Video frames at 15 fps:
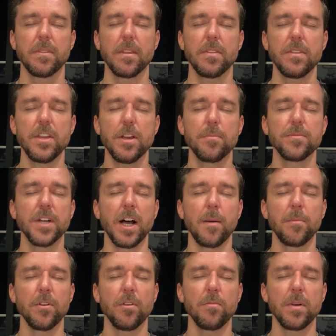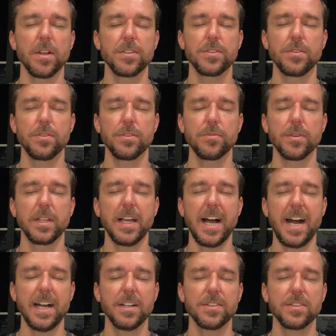The abdominal muscles
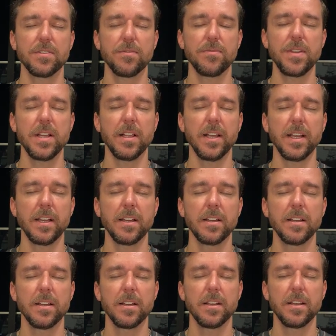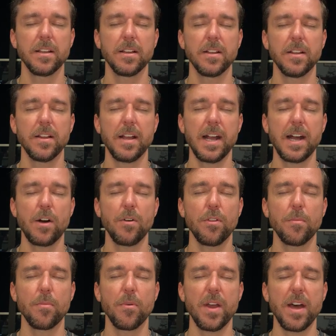relaxed, feeling how the
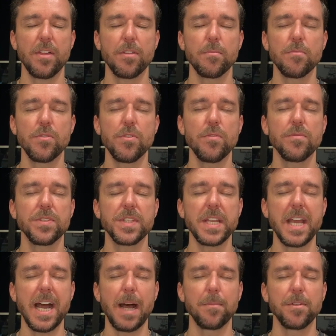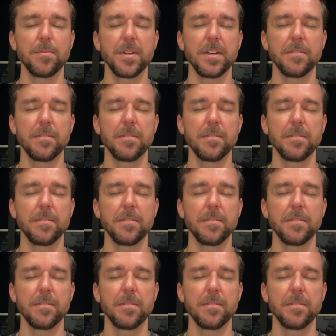breath moves the abdomen.